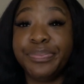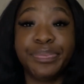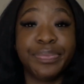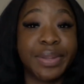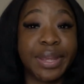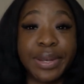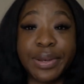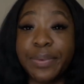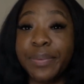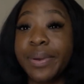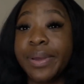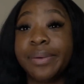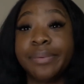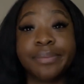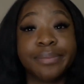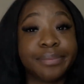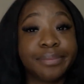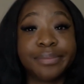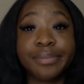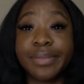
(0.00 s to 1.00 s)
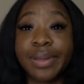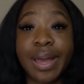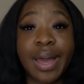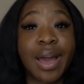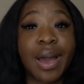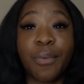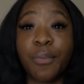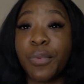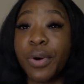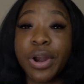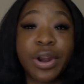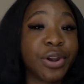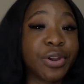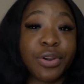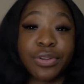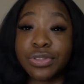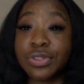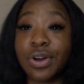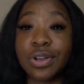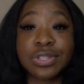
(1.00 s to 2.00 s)
Anyway, what are
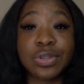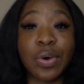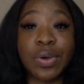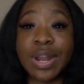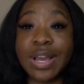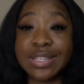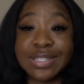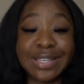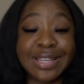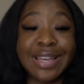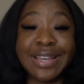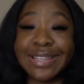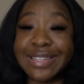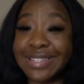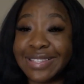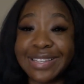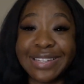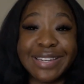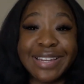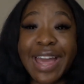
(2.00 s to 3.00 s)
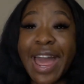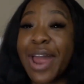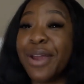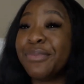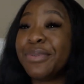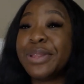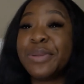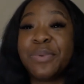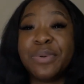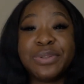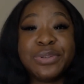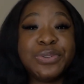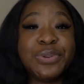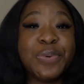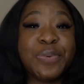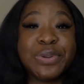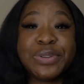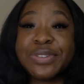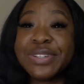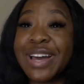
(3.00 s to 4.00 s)
your thoughts on Isaiah and Sydney? I really want to know
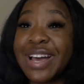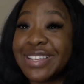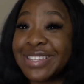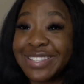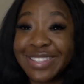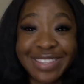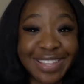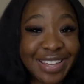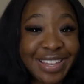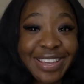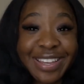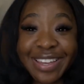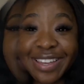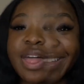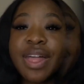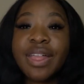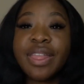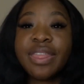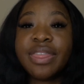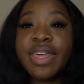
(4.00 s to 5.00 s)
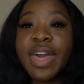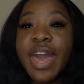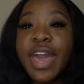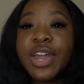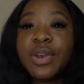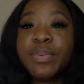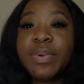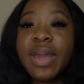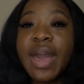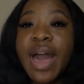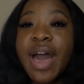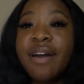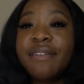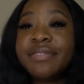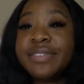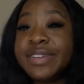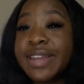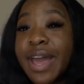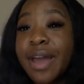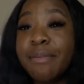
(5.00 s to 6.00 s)
what you guys think. Then we
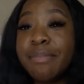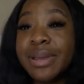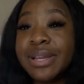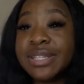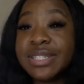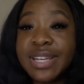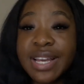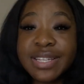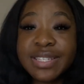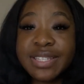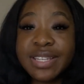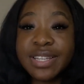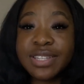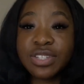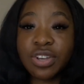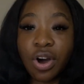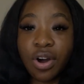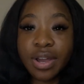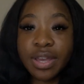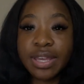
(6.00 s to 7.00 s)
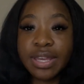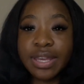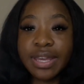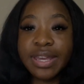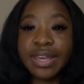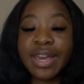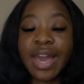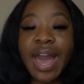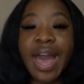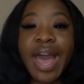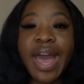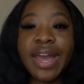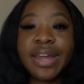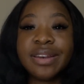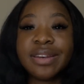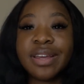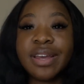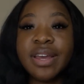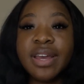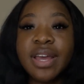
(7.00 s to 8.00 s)
have Deb and Jesse talking,
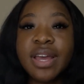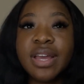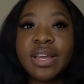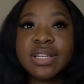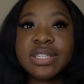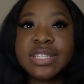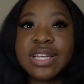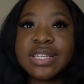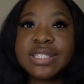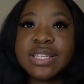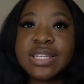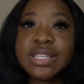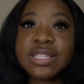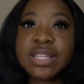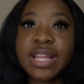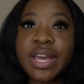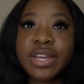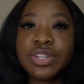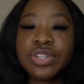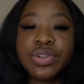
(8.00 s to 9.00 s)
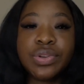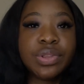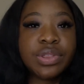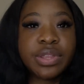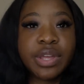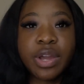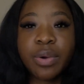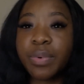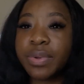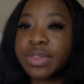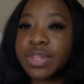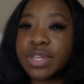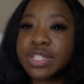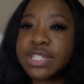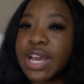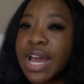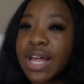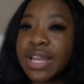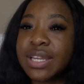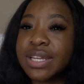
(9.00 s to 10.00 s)
and Jesse's like, do you think what the
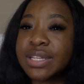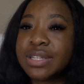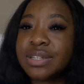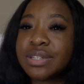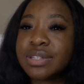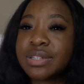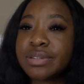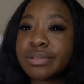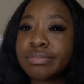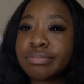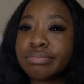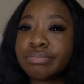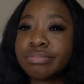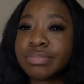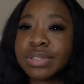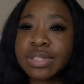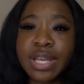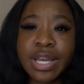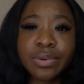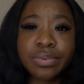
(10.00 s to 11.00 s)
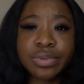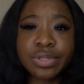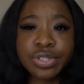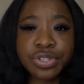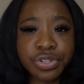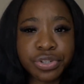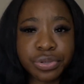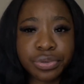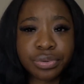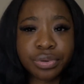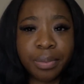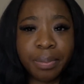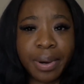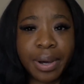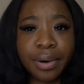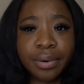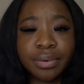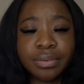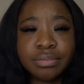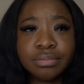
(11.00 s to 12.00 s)
challenge said was true
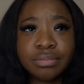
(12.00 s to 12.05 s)
about